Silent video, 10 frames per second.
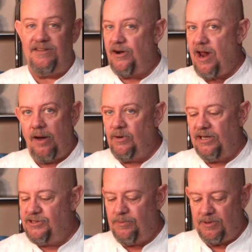They're not
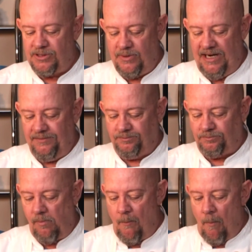really super sweet.
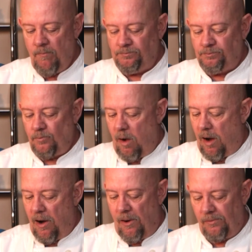
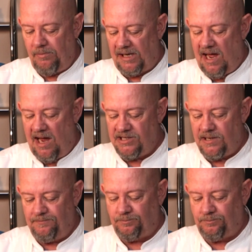Oh my gosh.